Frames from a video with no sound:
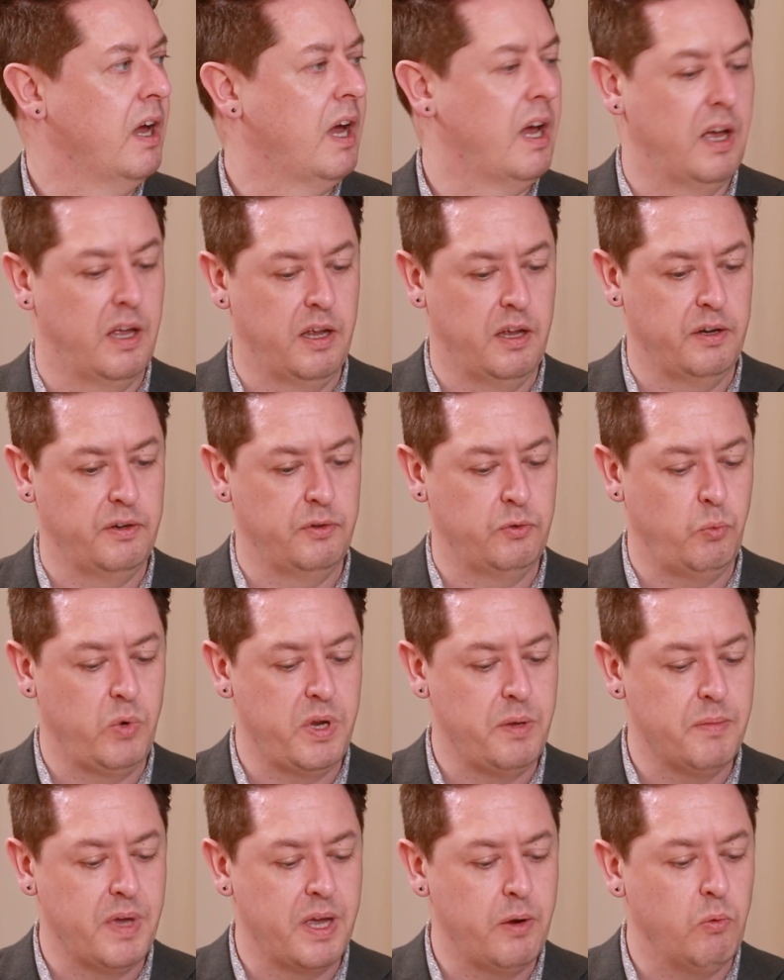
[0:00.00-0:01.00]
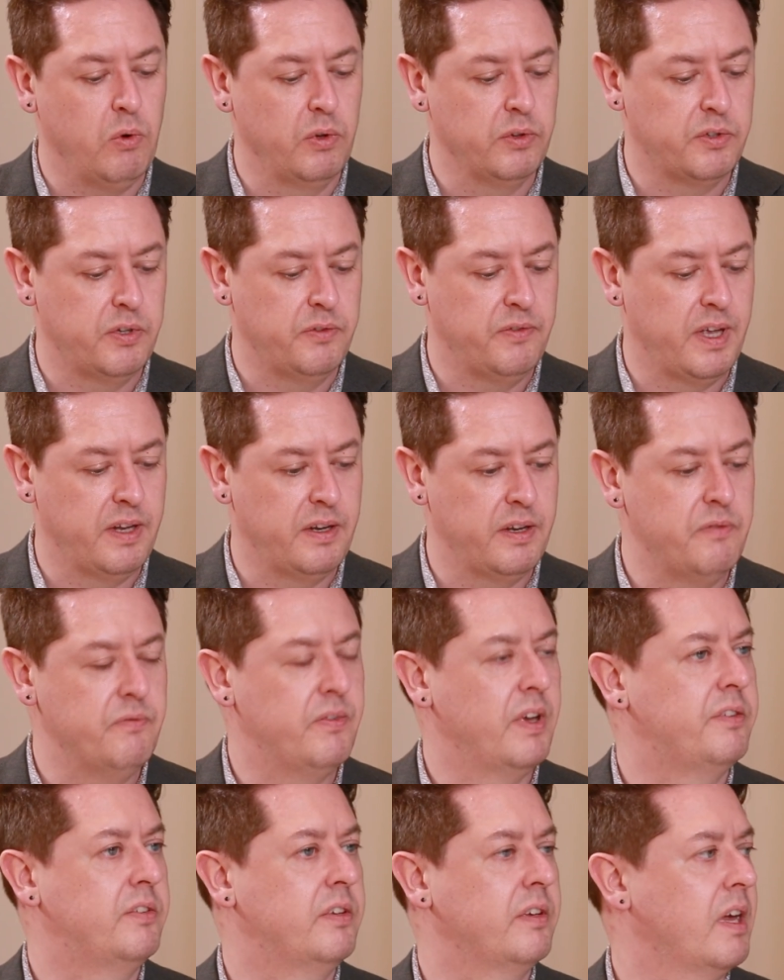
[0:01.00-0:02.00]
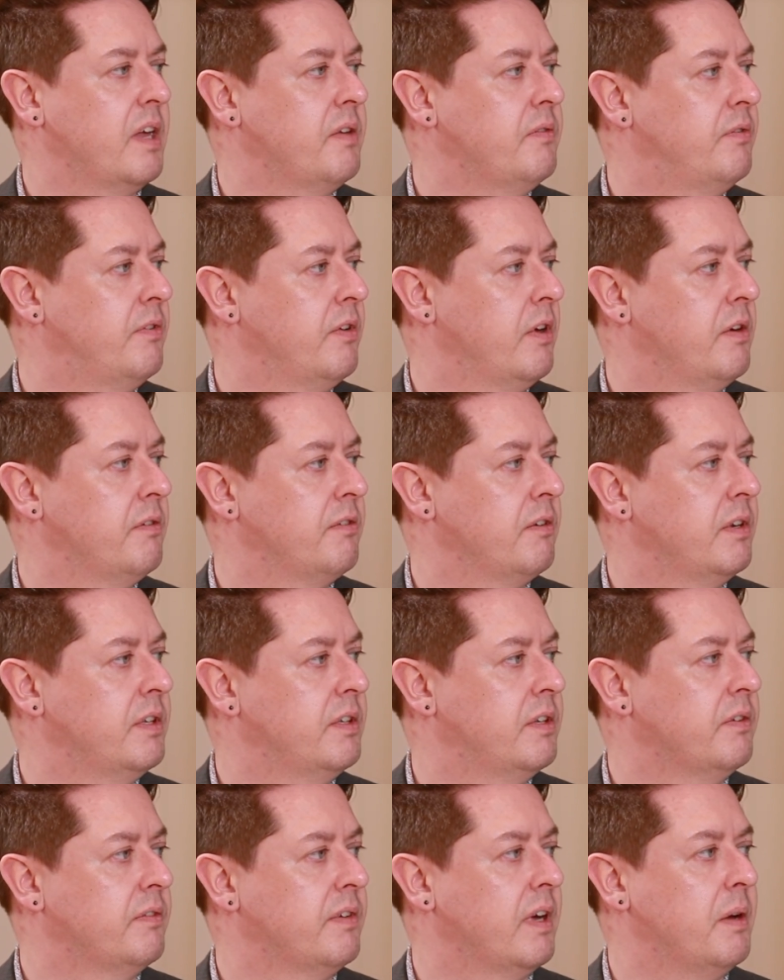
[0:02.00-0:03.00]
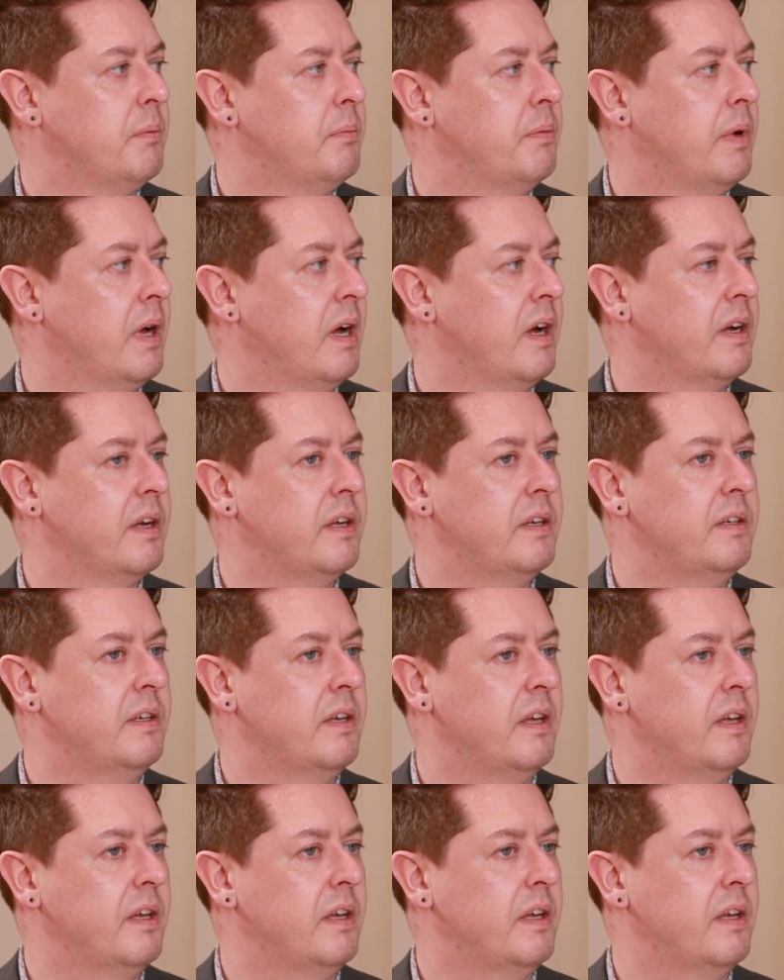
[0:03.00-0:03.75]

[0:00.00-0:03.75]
And we may want to then investigate further into that by